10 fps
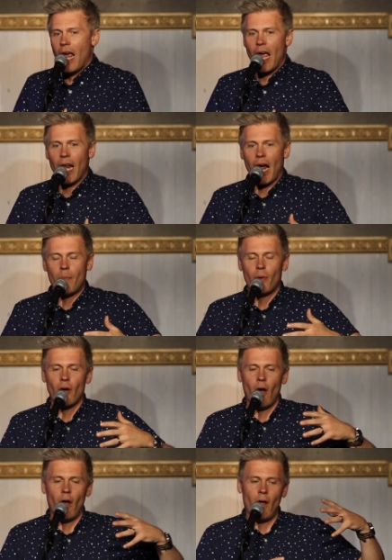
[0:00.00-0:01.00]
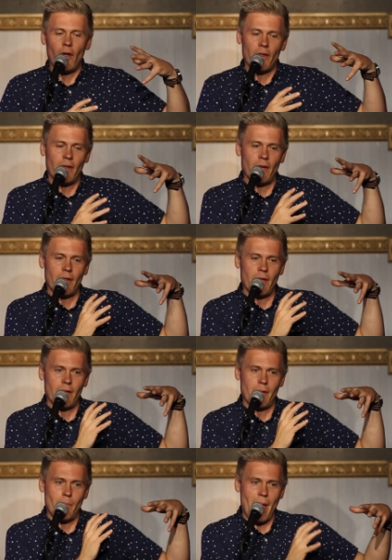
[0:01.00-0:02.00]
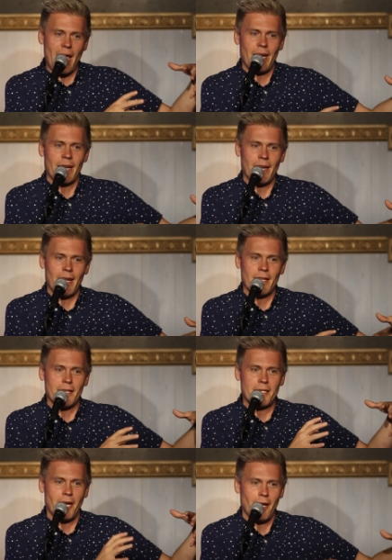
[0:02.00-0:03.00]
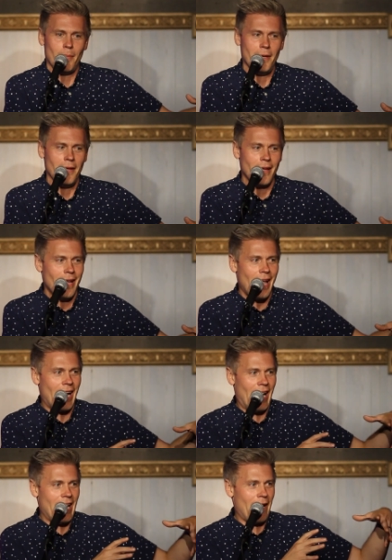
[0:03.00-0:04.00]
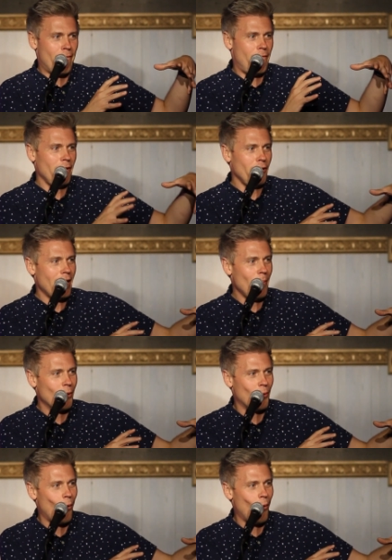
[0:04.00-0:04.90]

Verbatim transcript: and I put all the the, the bedding in the tub and I, and I fill it up with